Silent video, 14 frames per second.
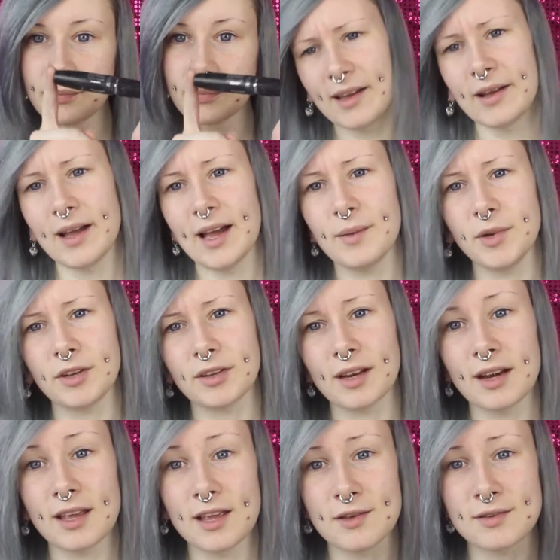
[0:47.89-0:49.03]
I'm not
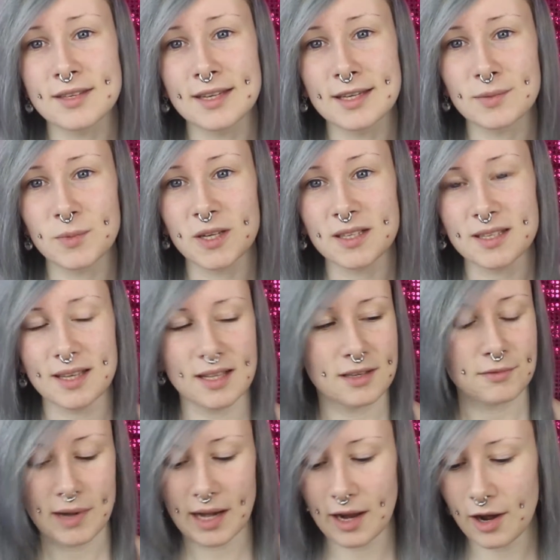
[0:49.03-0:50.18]
gonna use this because it's
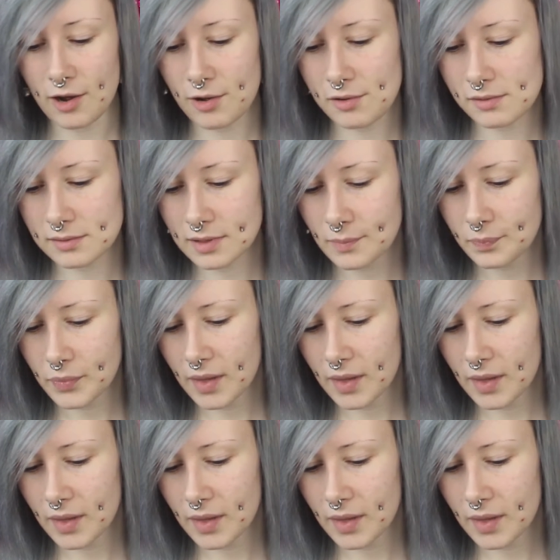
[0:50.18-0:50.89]
really old.